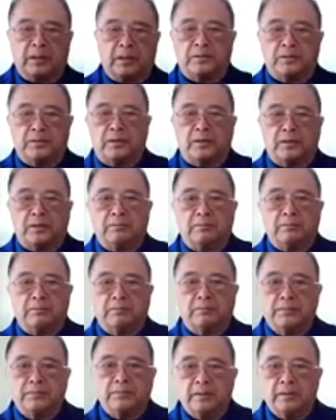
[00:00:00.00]
up,
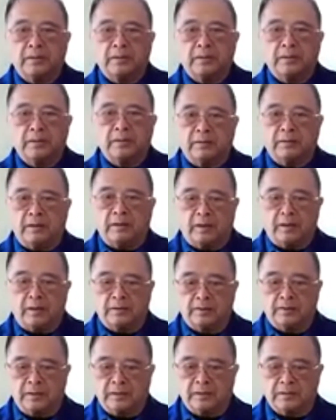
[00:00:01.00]

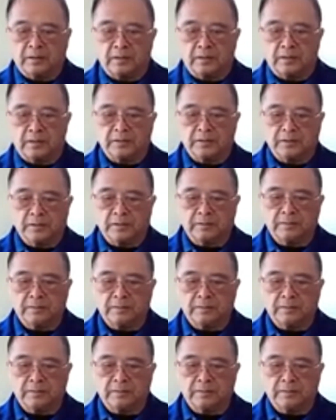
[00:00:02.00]
ending Tai Chi.